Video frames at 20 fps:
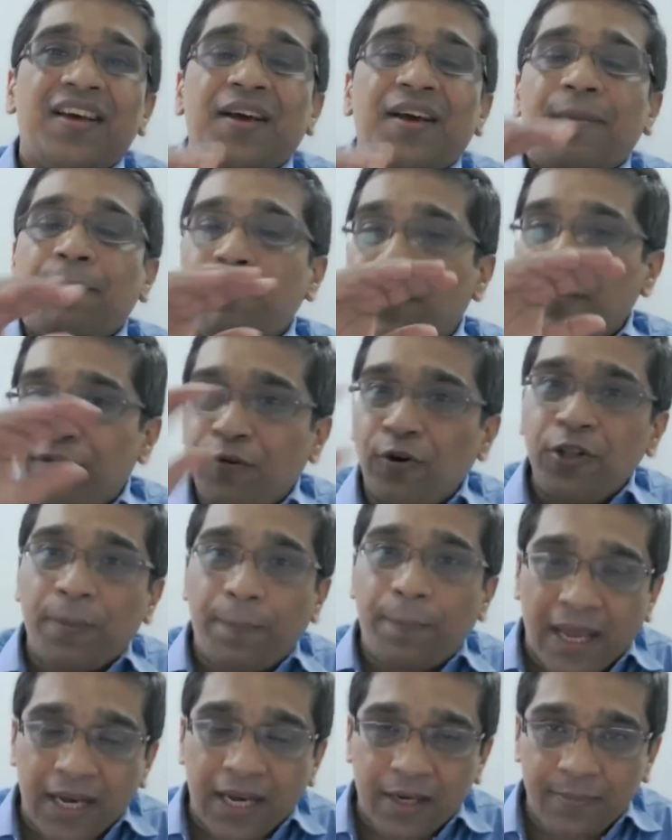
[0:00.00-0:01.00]
before the
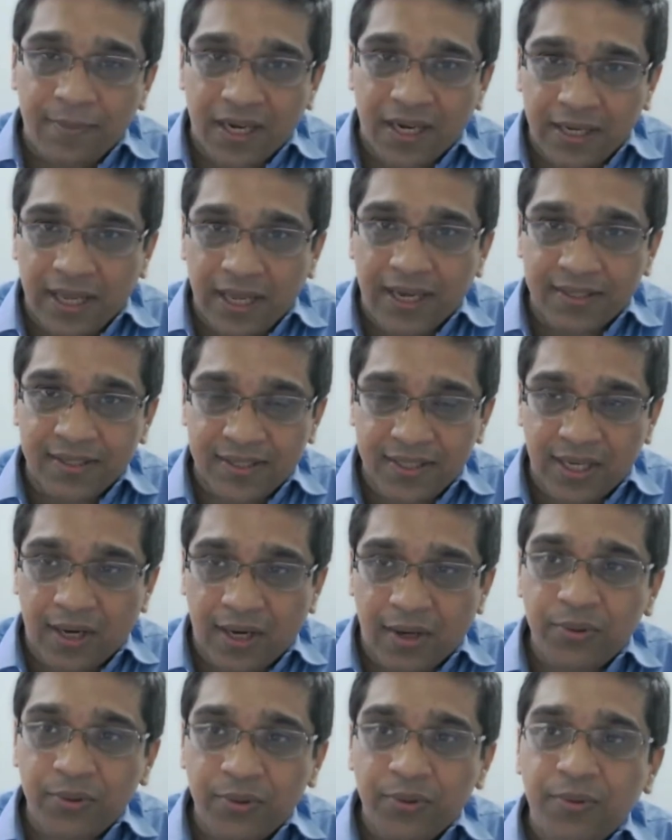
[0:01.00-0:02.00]
pandemic dies
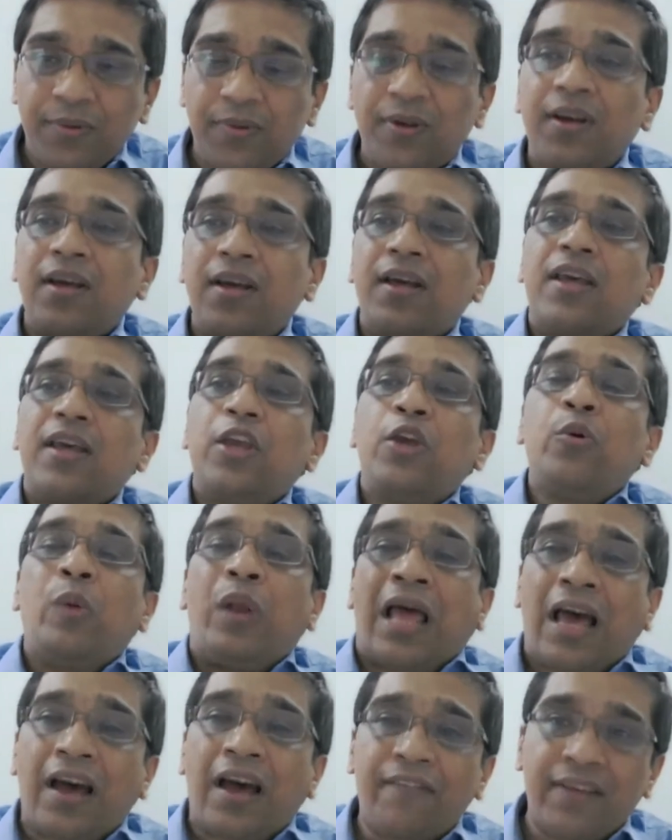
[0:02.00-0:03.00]
down, you will
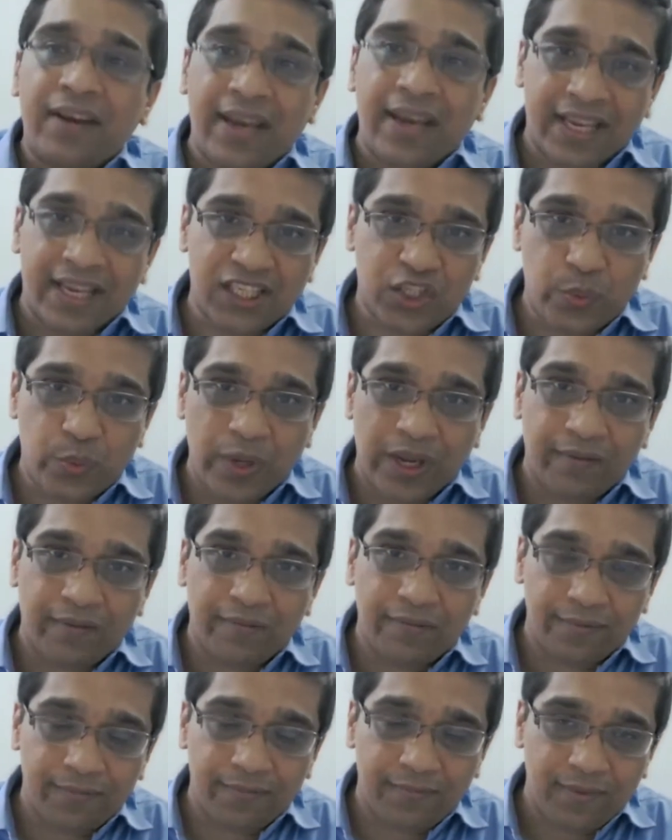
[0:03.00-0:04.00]
have a next wave.
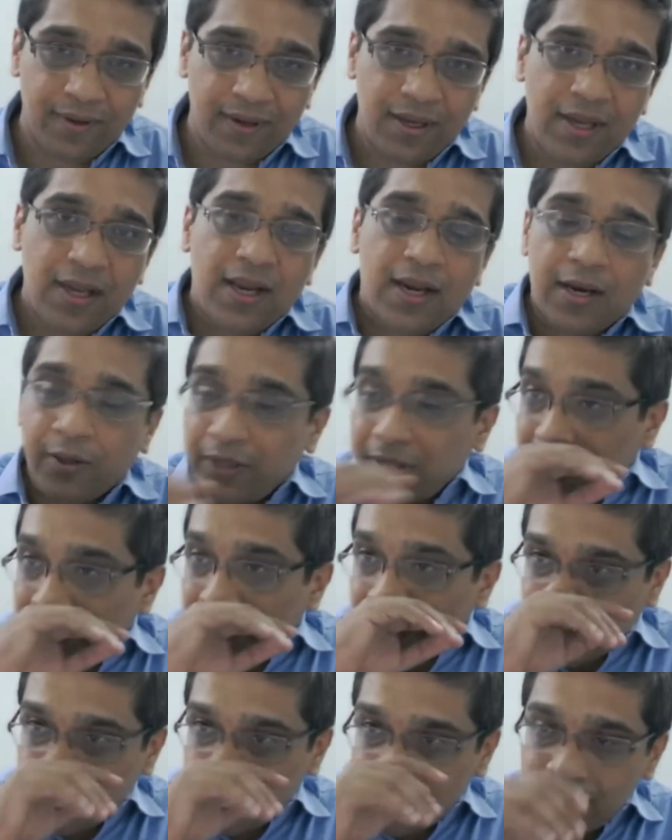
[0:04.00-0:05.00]
But the thing
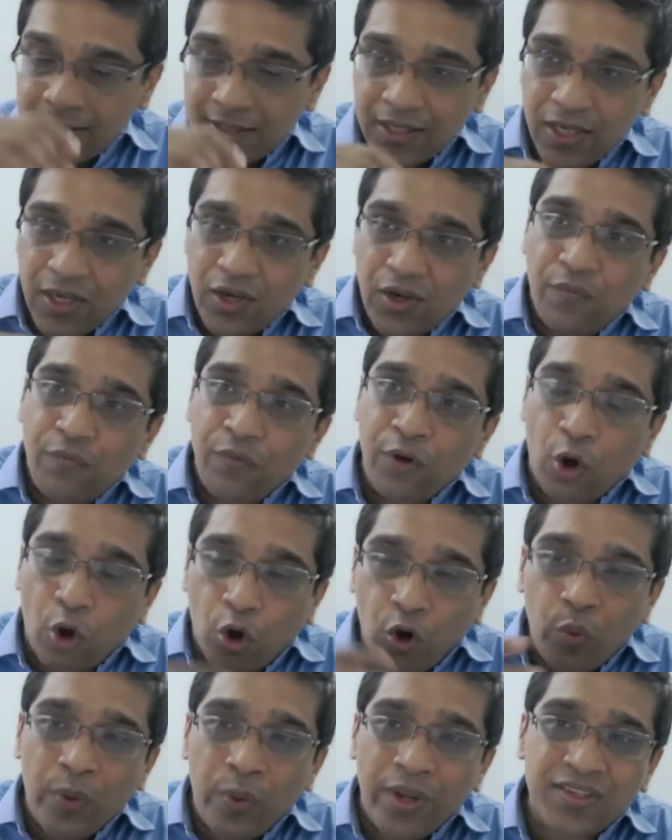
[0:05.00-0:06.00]
is, we
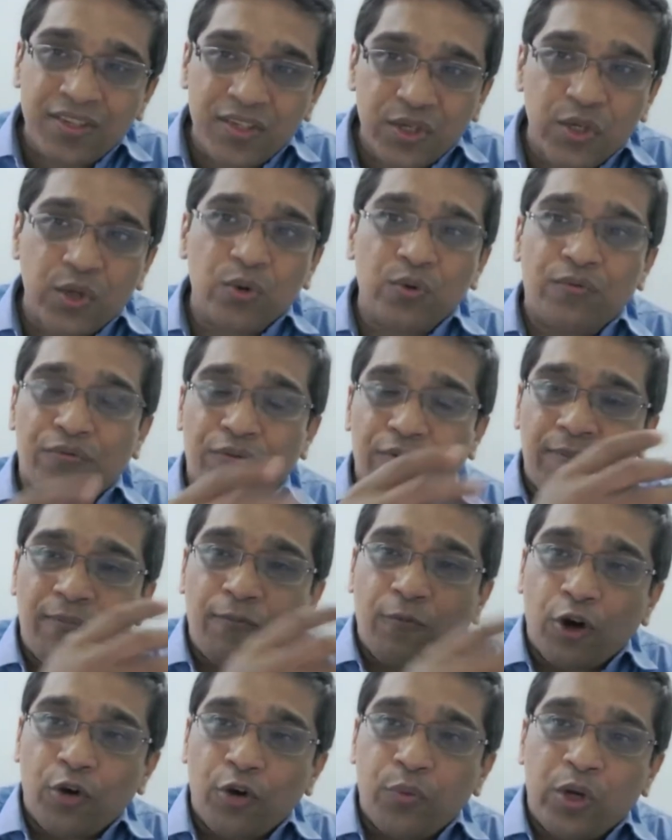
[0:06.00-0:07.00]
always knew from
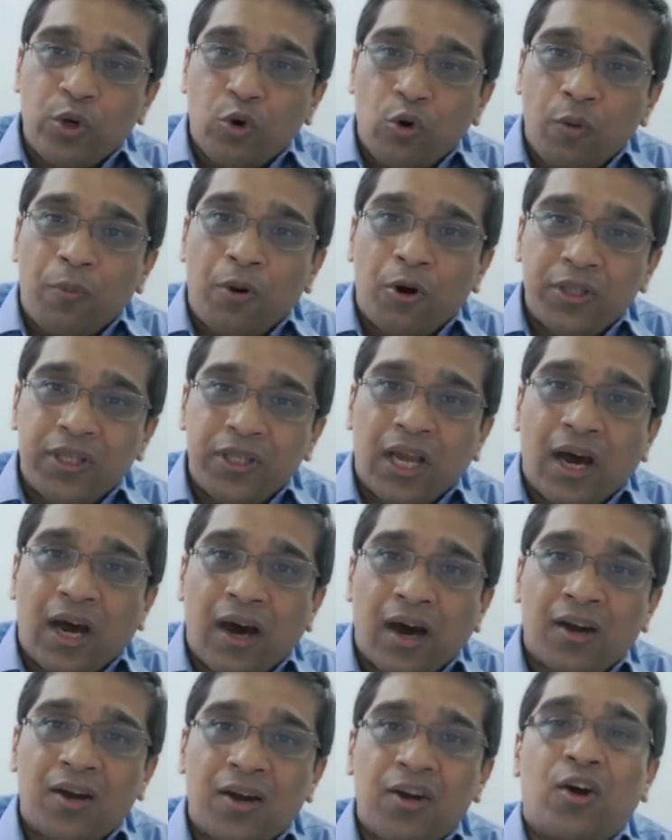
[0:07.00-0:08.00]
what we know about the
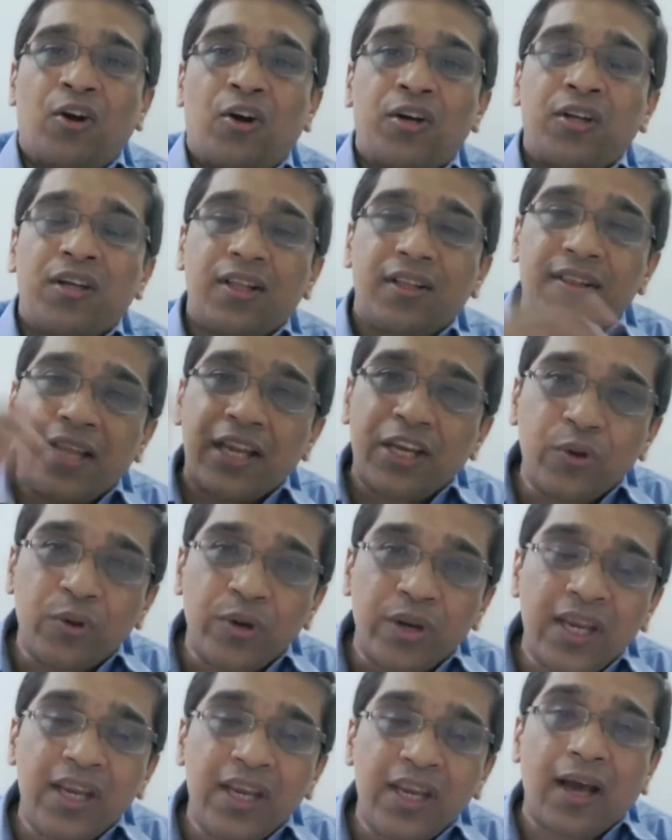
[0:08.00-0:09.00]
R naught that you
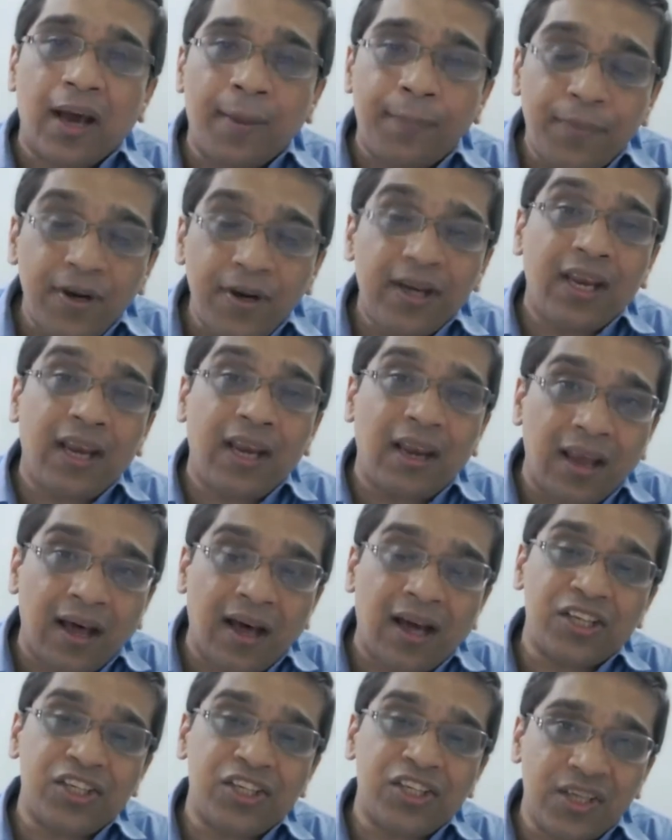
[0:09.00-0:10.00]
need a pretty
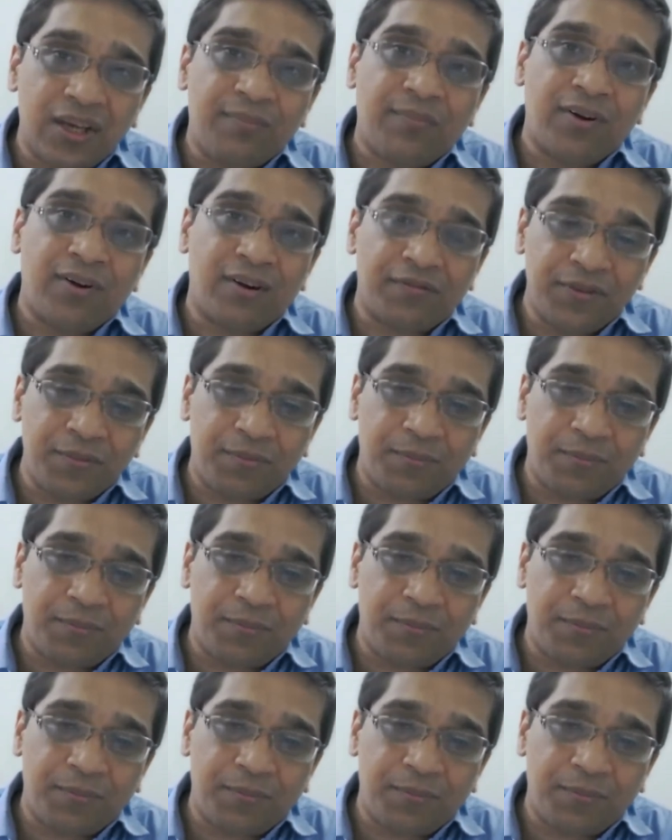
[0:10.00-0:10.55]
large number of